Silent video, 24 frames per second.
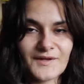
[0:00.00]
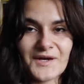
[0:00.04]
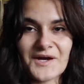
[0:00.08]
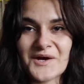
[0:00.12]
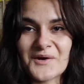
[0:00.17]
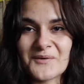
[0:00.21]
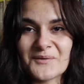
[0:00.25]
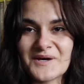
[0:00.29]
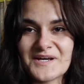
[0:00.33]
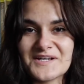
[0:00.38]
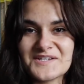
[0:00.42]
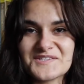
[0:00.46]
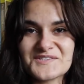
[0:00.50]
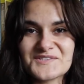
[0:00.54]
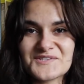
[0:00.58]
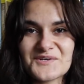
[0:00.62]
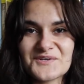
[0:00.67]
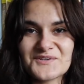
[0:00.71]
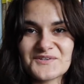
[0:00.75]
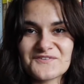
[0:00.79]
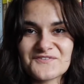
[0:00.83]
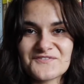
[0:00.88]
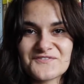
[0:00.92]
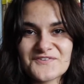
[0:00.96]
Alright,
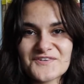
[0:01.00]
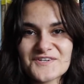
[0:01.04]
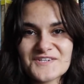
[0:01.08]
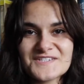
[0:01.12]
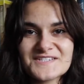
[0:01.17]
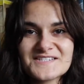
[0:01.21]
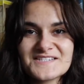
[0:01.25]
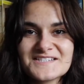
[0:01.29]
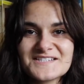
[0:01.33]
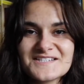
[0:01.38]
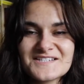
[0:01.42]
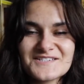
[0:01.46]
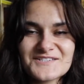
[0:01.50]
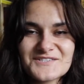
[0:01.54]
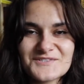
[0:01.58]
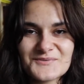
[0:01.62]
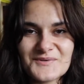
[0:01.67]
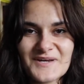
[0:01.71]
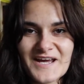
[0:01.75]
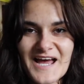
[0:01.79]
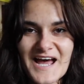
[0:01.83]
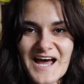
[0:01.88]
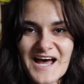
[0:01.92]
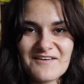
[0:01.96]
so the first series
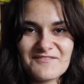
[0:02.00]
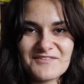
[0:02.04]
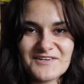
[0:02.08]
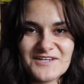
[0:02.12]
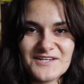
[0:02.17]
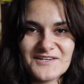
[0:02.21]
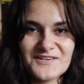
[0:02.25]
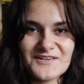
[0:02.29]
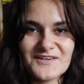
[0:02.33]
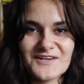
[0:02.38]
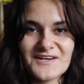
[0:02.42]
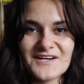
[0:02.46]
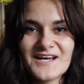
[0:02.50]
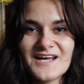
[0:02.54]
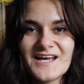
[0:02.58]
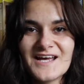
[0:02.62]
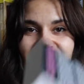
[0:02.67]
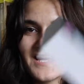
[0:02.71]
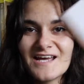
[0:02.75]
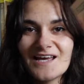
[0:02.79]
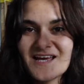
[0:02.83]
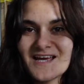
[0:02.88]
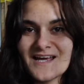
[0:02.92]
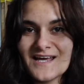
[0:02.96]
we have here
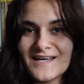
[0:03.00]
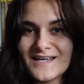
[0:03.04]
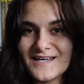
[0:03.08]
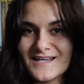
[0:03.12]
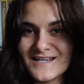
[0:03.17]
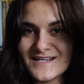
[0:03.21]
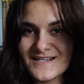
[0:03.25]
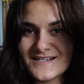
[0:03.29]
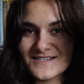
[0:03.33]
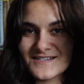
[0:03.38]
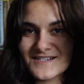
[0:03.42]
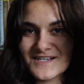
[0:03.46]
is